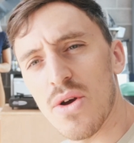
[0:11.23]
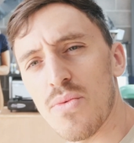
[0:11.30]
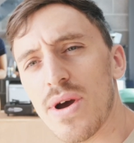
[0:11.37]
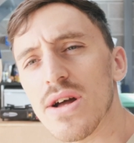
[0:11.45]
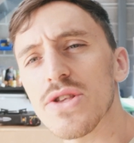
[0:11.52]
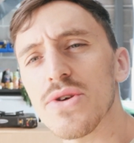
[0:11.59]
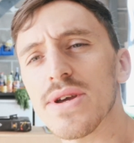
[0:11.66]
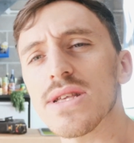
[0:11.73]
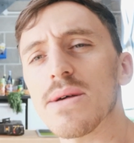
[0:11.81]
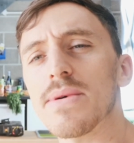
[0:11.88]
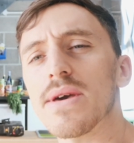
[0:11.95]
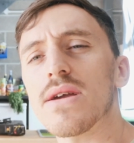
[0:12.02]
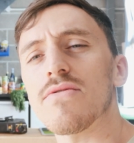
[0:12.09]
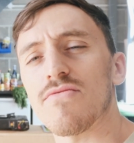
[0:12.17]
We are doing
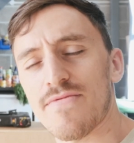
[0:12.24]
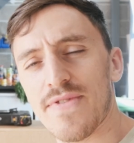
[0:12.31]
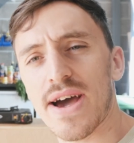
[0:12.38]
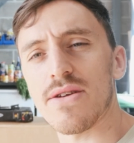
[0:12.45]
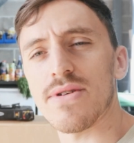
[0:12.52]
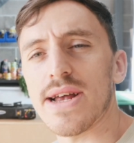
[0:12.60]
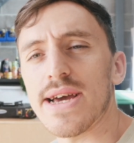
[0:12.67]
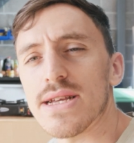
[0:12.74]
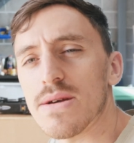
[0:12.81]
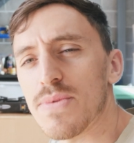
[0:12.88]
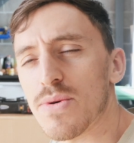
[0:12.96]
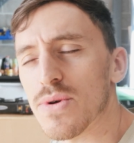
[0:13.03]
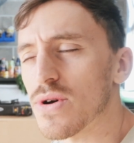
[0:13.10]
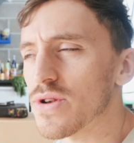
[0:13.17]
something van related,
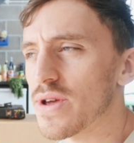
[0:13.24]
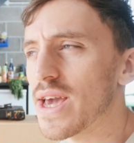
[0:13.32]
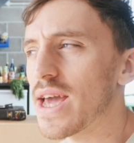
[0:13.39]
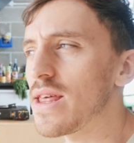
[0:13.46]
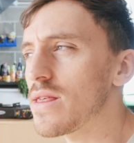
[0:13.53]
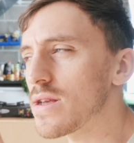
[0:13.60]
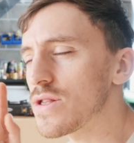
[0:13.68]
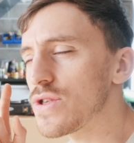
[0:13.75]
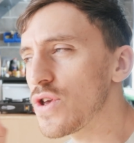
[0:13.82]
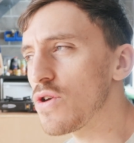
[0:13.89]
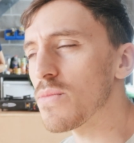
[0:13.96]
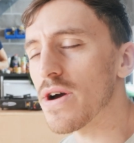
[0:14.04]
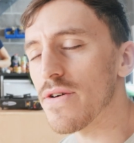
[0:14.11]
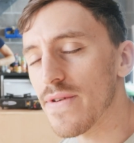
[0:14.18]
but we're not doing anything
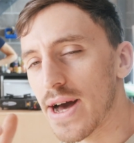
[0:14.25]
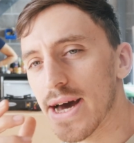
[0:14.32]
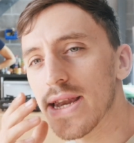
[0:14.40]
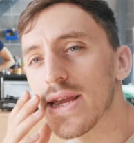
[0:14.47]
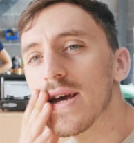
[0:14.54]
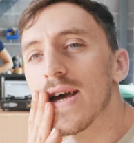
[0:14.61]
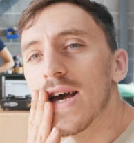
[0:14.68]
to my van.